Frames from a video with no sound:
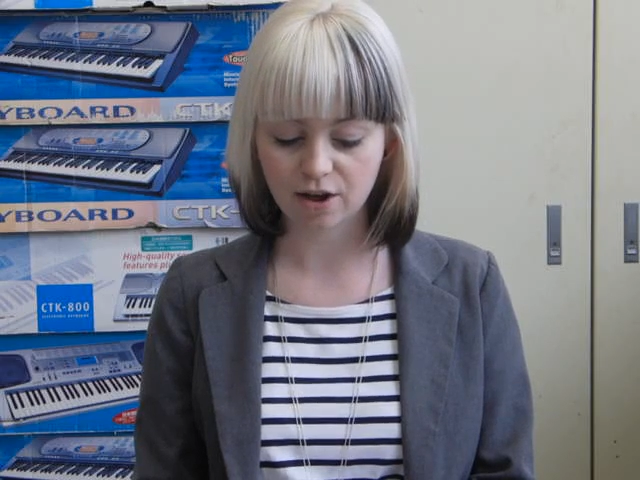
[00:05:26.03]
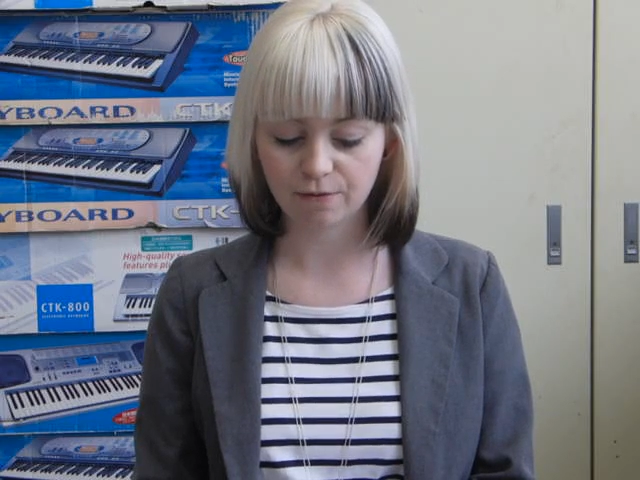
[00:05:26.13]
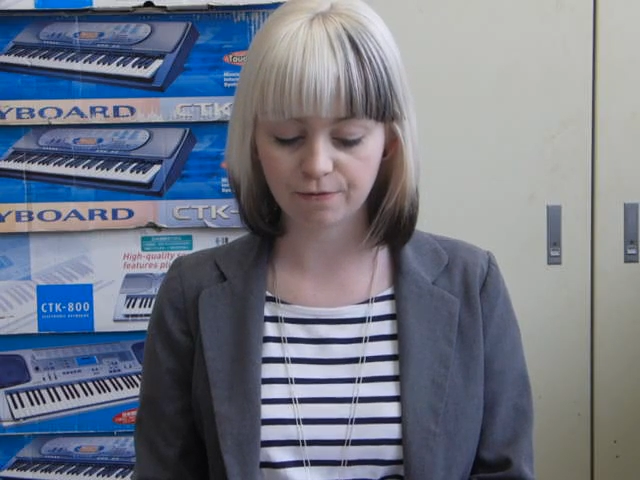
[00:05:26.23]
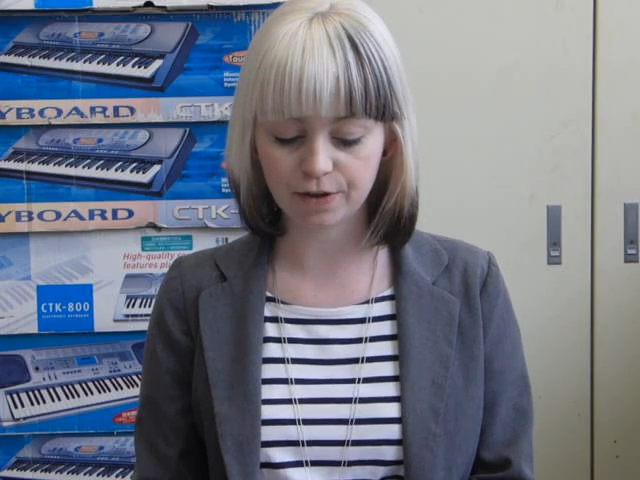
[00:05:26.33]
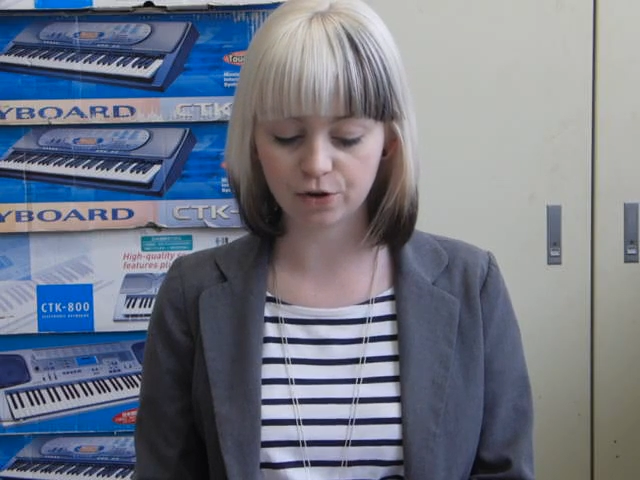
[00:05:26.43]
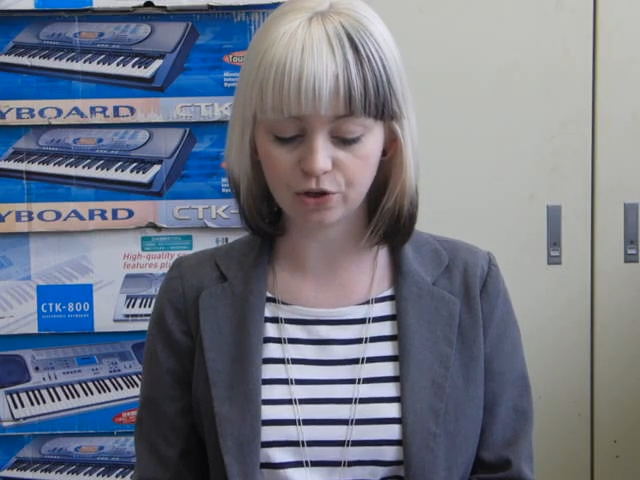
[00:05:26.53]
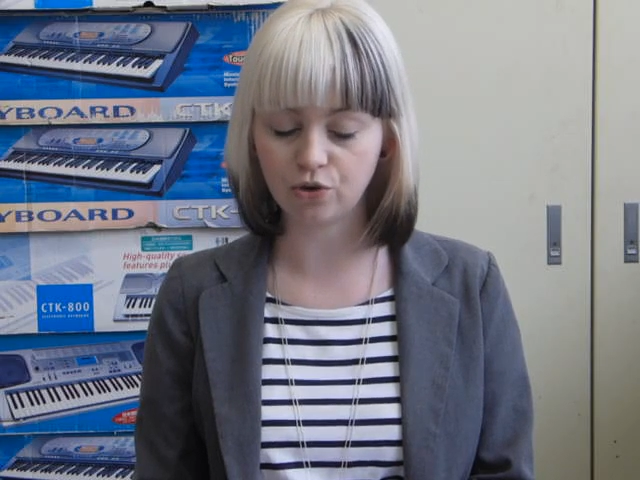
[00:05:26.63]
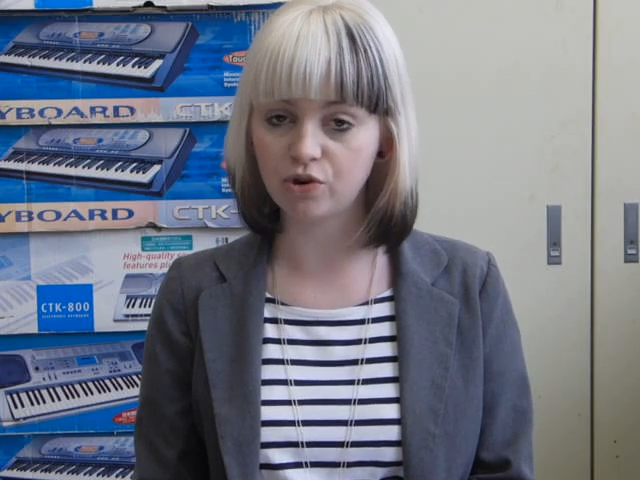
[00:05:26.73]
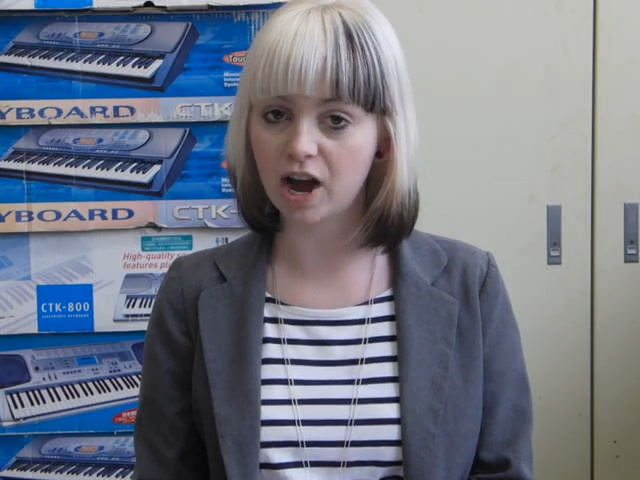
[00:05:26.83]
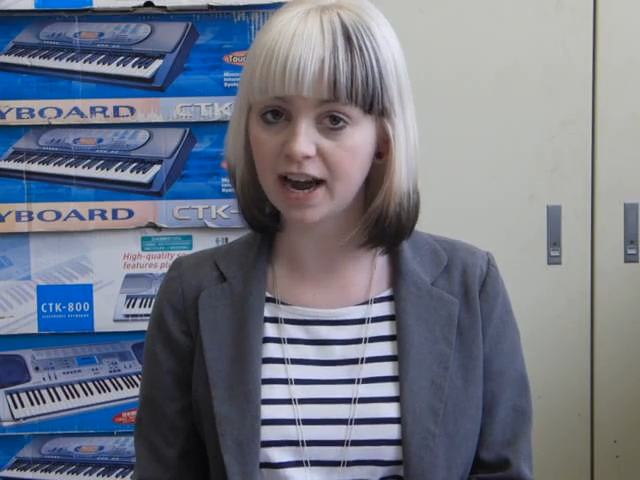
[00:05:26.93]
feel
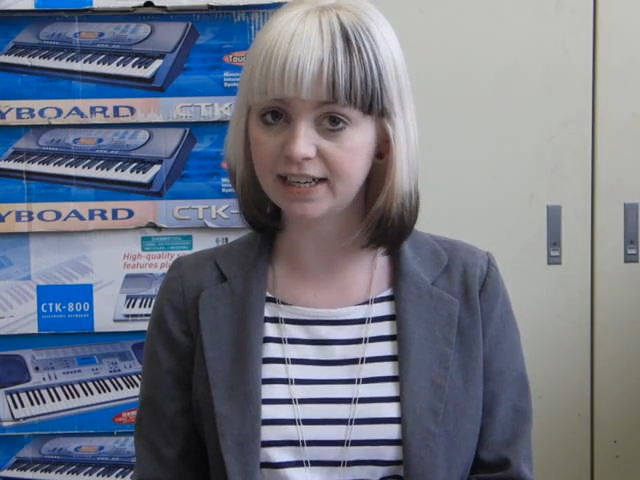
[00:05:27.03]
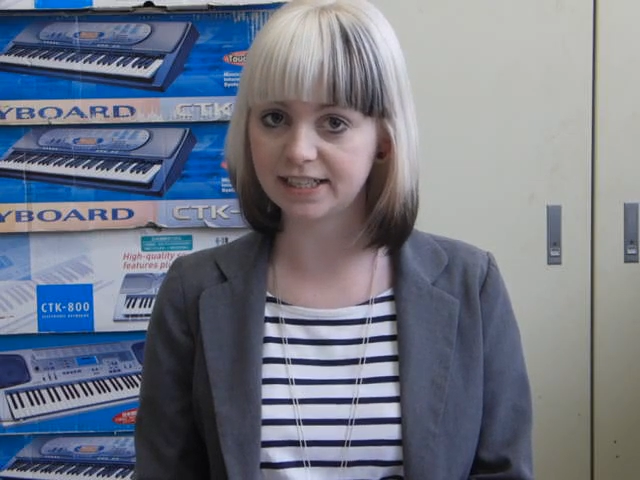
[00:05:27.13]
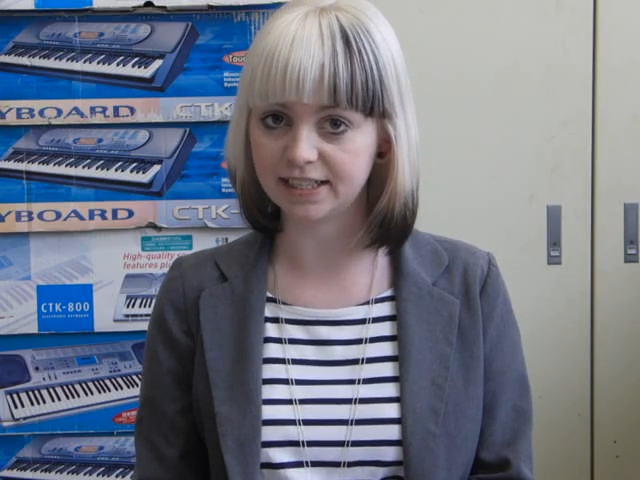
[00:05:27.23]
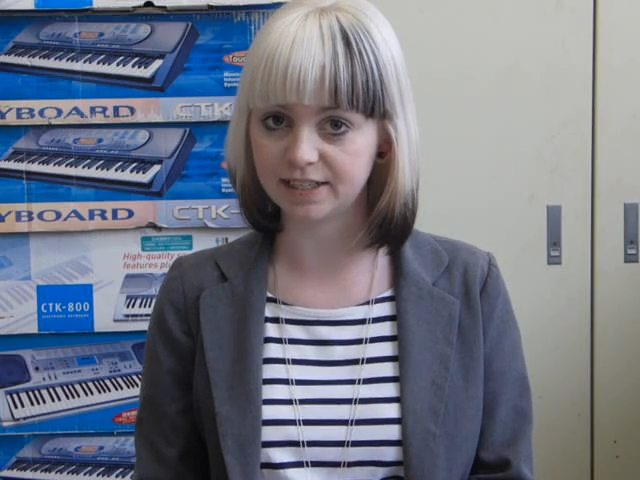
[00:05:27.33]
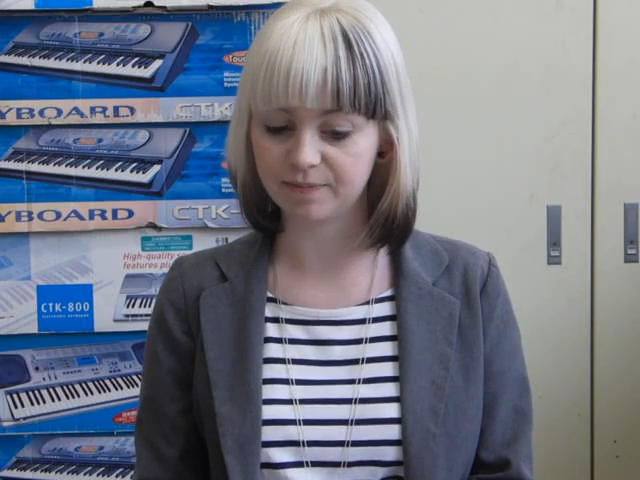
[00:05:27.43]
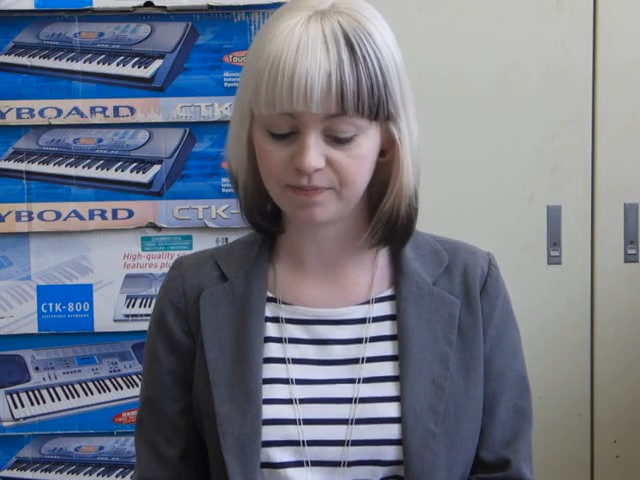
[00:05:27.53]
united